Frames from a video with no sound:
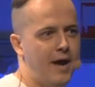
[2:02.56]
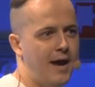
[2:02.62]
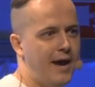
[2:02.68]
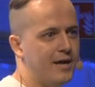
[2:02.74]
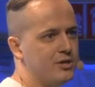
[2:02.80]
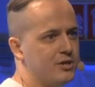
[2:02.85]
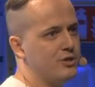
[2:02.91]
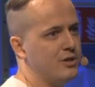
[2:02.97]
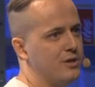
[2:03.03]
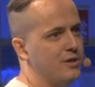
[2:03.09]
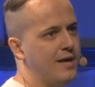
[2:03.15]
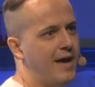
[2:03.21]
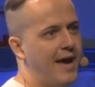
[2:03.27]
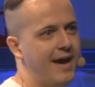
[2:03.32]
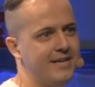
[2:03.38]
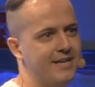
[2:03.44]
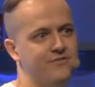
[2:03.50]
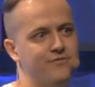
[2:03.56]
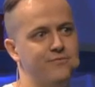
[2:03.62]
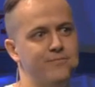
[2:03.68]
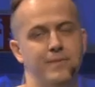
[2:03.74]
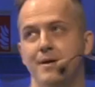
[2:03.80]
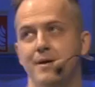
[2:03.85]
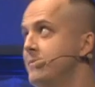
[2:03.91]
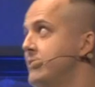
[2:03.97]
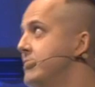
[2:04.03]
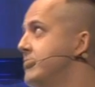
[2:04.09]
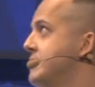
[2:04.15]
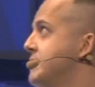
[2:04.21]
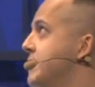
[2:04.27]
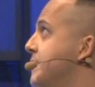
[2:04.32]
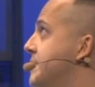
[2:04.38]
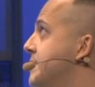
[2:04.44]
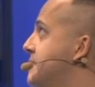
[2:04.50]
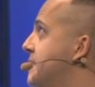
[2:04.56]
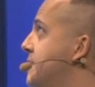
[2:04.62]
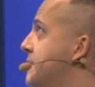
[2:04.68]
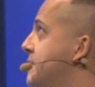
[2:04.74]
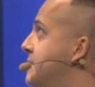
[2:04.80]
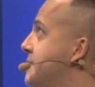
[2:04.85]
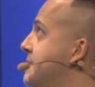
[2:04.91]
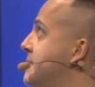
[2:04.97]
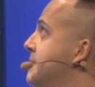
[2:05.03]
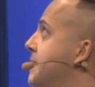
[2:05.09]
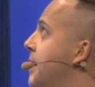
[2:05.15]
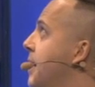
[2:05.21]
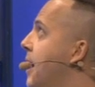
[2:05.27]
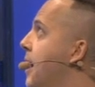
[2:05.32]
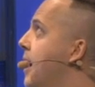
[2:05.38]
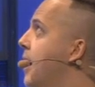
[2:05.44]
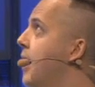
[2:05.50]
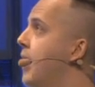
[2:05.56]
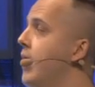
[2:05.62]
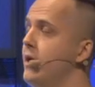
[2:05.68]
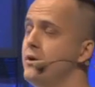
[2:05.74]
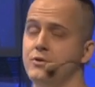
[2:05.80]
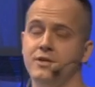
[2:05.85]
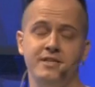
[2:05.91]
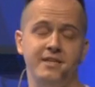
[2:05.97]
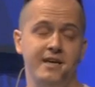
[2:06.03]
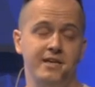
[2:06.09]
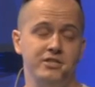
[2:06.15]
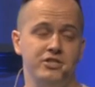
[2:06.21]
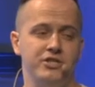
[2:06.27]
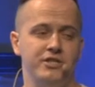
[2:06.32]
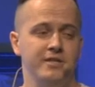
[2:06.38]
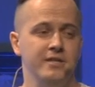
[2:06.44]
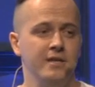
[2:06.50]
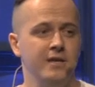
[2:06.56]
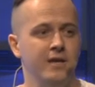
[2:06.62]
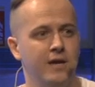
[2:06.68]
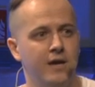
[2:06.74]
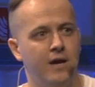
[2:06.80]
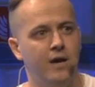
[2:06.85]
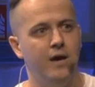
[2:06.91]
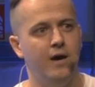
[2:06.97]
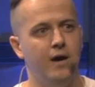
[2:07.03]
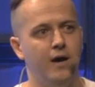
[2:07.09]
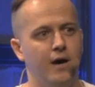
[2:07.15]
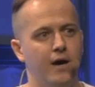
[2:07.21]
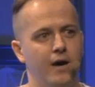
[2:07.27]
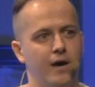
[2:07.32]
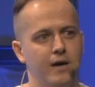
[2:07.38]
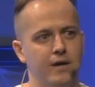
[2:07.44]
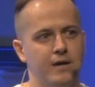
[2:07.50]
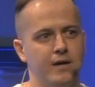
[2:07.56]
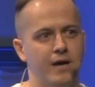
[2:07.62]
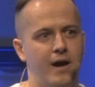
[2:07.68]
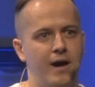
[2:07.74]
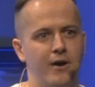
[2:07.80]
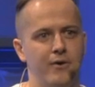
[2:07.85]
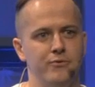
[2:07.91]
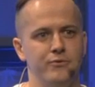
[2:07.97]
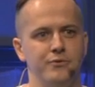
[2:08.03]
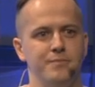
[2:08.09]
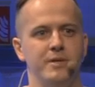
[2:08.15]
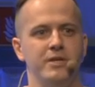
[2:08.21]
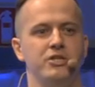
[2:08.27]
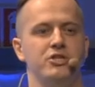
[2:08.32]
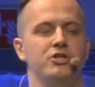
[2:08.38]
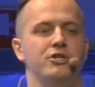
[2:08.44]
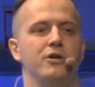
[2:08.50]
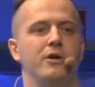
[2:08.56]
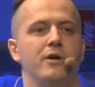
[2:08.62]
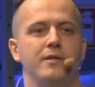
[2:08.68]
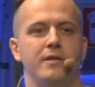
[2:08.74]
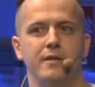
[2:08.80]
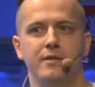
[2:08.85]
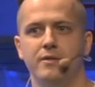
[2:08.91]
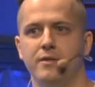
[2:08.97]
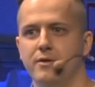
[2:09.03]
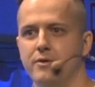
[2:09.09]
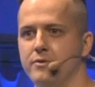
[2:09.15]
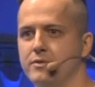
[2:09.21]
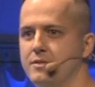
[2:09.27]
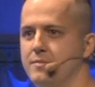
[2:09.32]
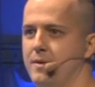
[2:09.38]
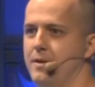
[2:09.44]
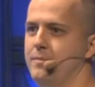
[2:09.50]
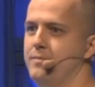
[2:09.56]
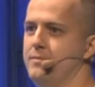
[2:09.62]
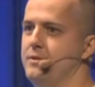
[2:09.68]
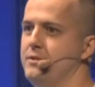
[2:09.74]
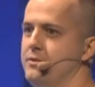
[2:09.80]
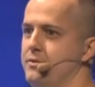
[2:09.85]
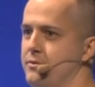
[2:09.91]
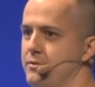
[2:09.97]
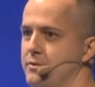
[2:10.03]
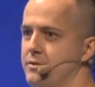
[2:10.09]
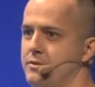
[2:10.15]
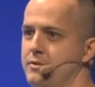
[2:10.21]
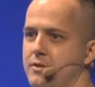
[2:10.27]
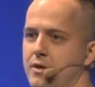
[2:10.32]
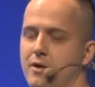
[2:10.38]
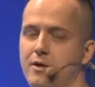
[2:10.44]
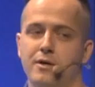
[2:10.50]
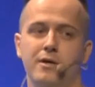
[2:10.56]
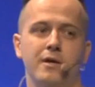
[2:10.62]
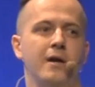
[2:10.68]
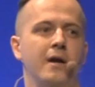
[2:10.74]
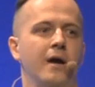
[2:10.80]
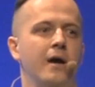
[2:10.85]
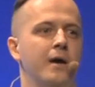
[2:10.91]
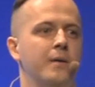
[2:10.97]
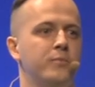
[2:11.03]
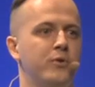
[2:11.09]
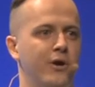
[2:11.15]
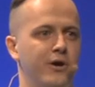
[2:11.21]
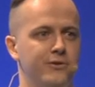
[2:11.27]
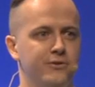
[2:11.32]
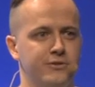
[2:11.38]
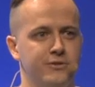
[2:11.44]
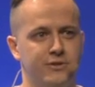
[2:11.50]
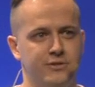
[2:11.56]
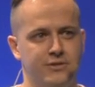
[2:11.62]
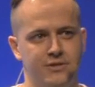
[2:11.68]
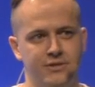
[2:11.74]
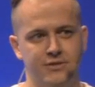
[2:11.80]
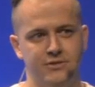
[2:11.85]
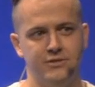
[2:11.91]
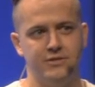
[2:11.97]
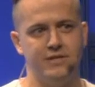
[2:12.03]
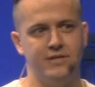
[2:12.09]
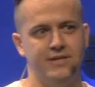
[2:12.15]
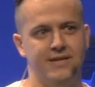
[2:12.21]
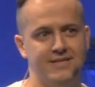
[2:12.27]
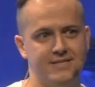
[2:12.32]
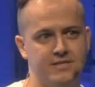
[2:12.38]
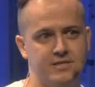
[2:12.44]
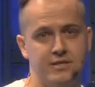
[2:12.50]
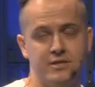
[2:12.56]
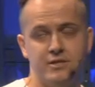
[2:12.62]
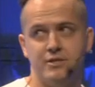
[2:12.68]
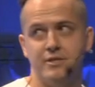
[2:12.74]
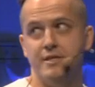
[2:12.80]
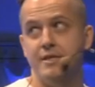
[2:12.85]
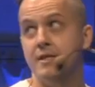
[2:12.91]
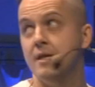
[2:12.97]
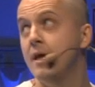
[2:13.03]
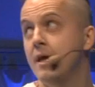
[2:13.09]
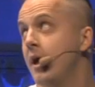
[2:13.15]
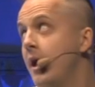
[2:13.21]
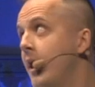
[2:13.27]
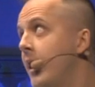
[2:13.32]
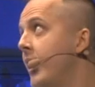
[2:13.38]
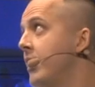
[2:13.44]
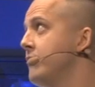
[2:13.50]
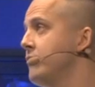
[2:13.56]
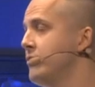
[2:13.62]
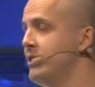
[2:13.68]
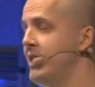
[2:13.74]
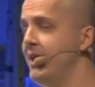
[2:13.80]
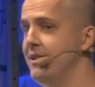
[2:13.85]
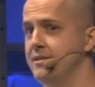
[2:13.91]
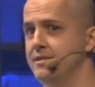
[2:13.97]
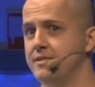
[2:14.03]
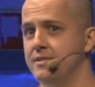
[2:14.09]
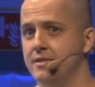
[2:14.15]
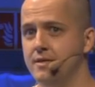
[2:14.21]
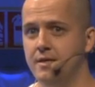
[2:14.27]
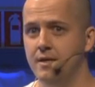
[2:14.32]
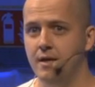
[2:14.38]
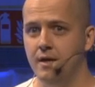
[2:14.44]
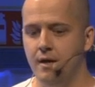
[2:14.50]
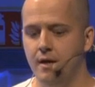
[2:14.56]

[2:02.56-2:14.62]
actual active members of the service, retention, how you make sure that those members use your product continuously and stick to it, and virality,